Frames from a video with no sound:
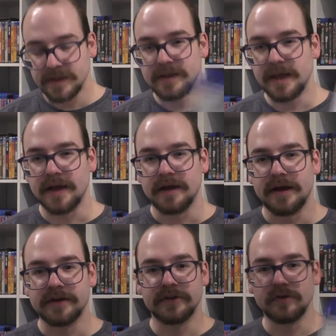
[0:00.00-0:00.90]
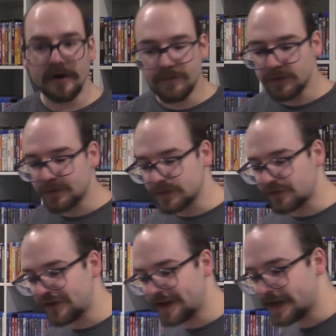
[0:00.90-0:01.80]
yeah, I don't know. I've always wanted
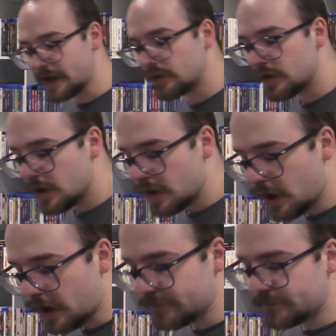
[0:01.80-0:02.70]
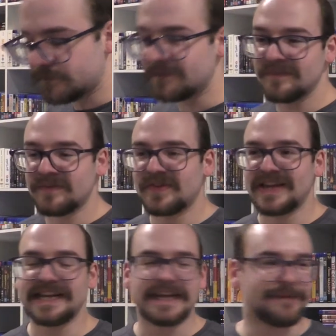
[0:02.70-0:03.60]
to check it out. I've
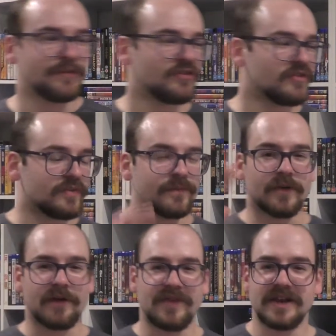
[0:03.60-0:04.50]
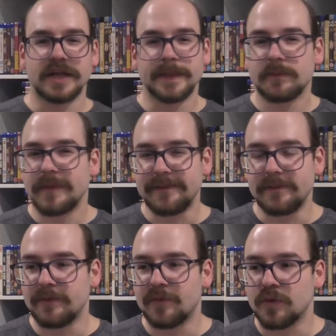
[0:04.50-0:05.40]
seen images and I think clips maybe
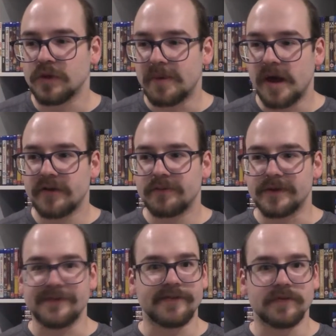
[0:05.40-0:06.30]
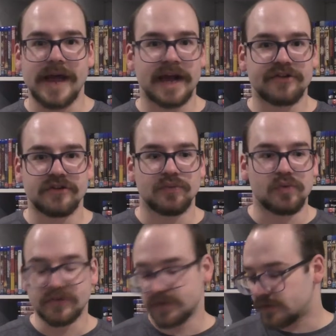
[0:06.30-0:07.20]
before in the past, but I've never actually
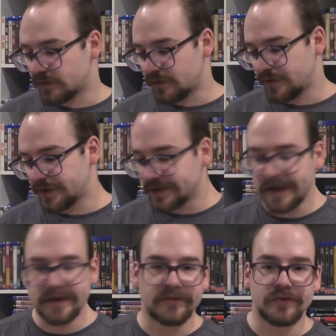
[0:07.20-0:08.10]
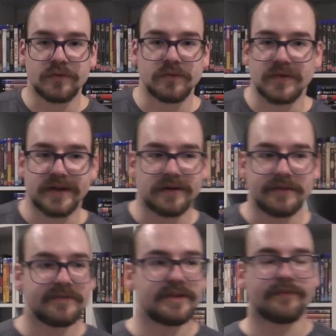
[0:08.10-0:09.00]
watched it, so I figured, hey, sure, it was
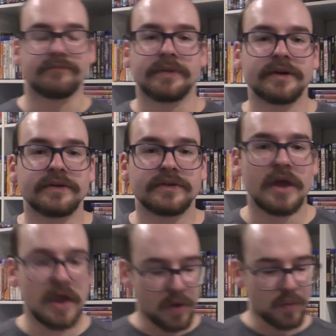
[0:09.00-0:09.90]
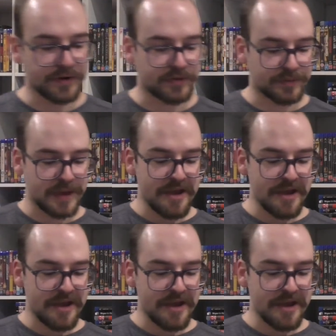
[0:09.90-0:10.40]
$7, why not?